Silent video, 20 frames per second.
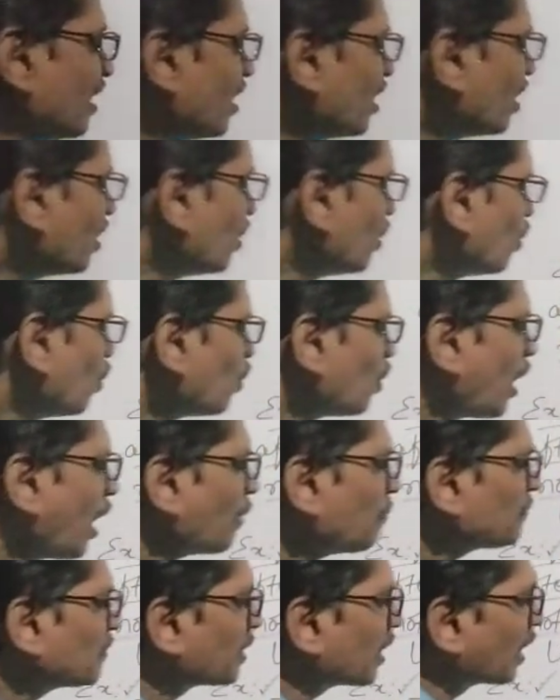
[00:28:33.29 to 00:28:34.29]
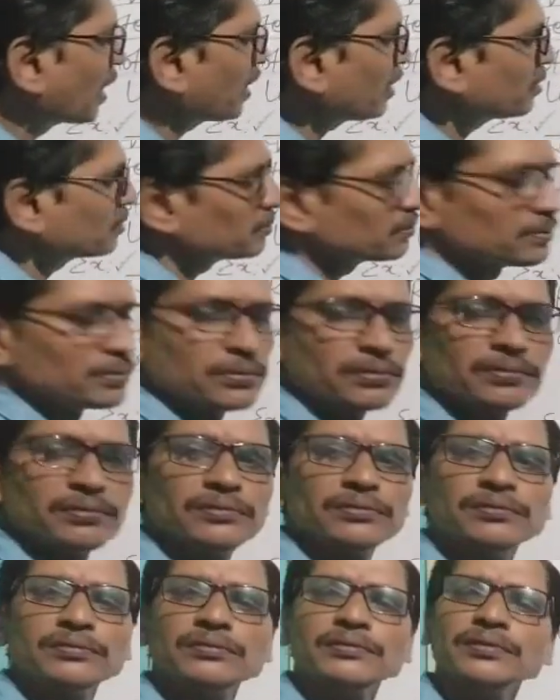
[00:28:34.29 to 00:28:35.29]
look after
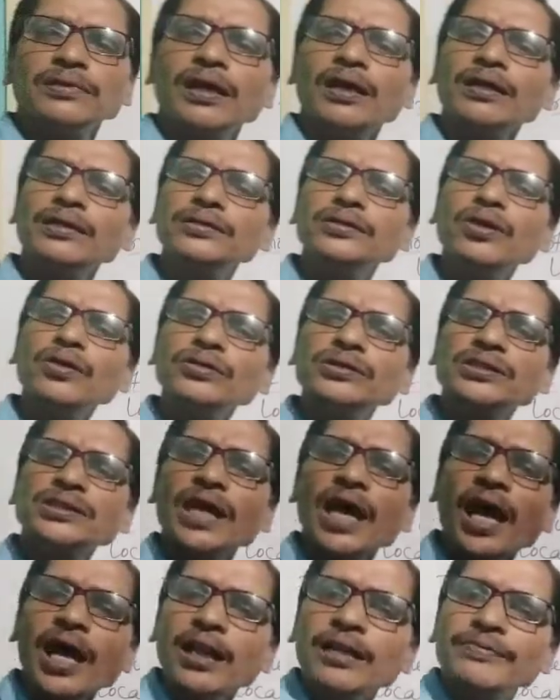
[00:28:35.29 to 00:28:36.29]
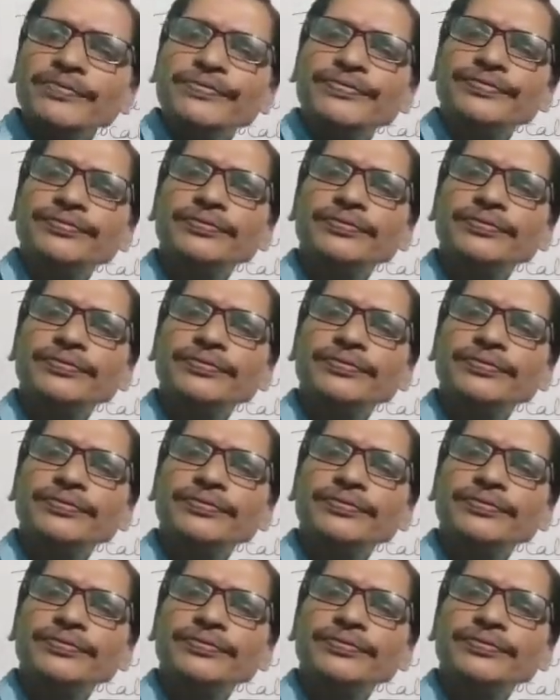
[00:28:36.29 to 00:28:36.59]
yourself.